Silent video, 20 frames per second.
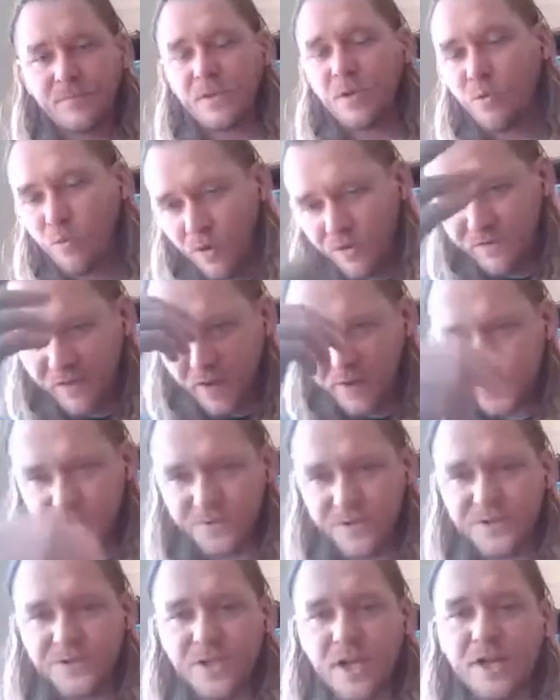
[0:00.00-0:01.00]
One final
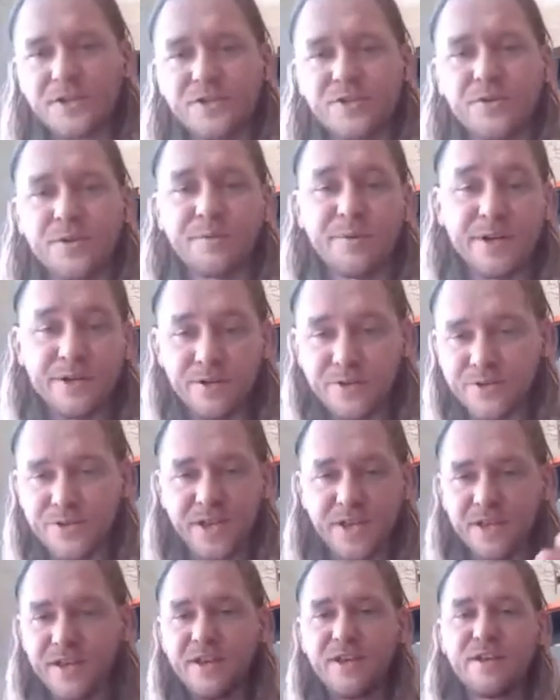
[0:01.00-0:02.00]
screenshot showing what it looks
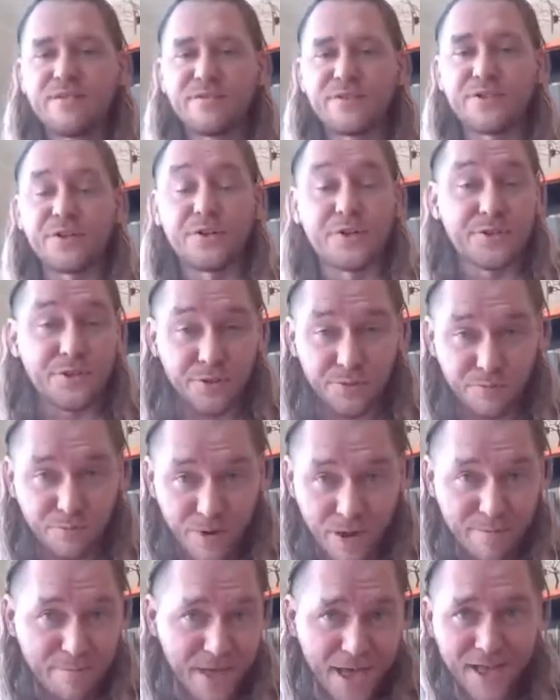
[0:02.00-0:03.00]
like for journalists to
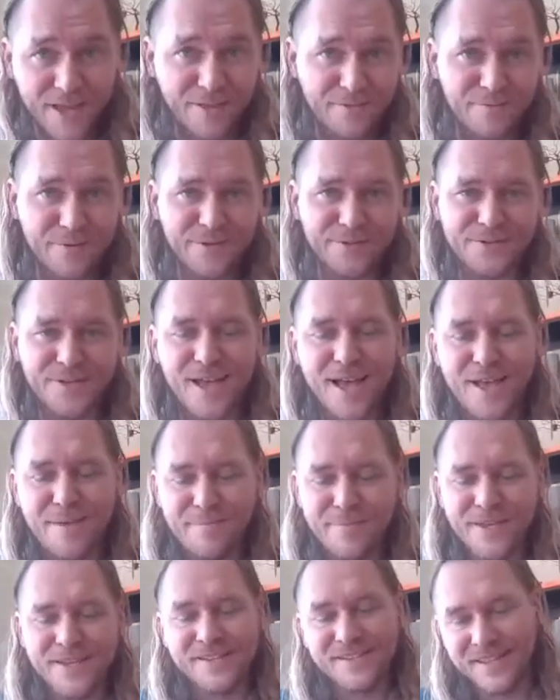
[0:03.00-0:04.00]
write back in real time,
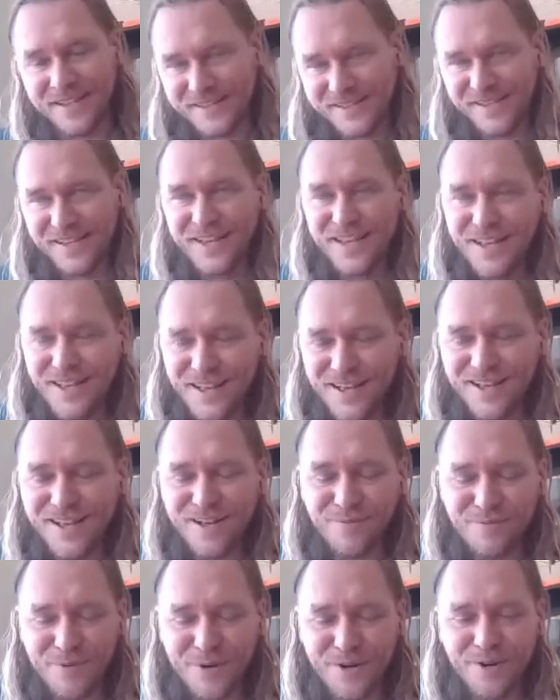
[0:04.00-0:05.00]
because that's
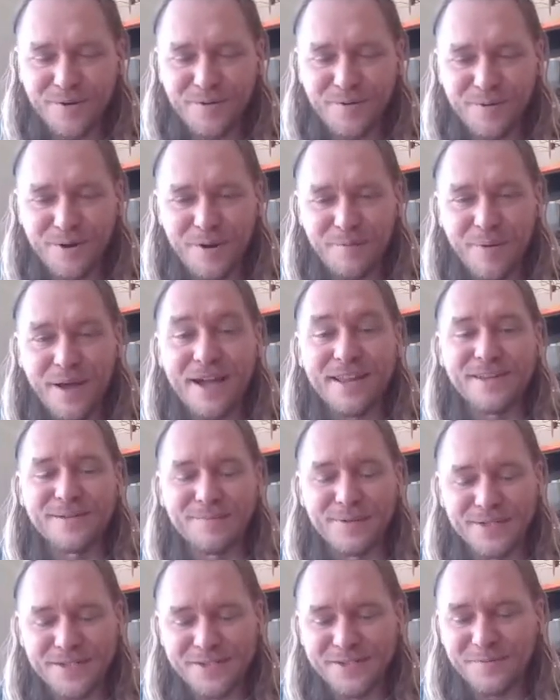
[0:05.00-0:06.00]
what our pilot
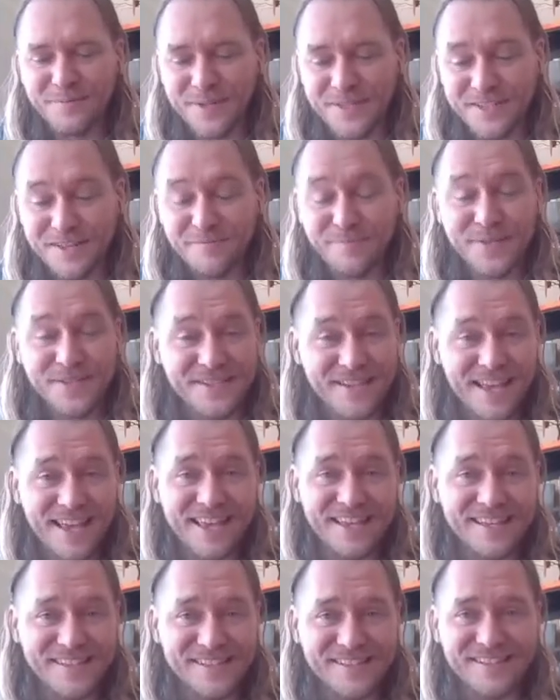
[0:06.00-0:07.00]
participants have been
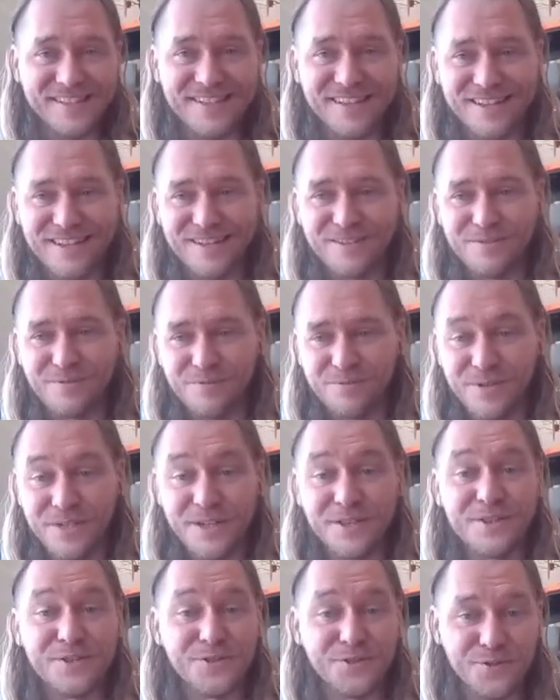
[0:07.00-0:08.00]
saying is
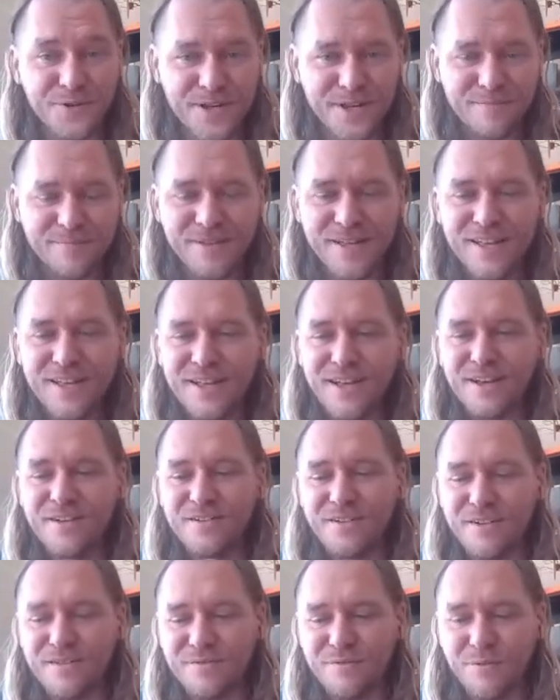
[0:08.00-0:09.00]
really the dream
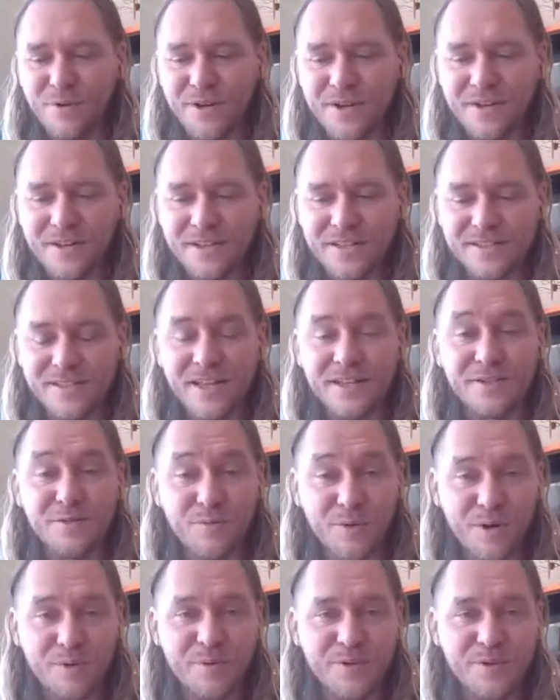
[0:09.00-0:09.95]
of what it's like to work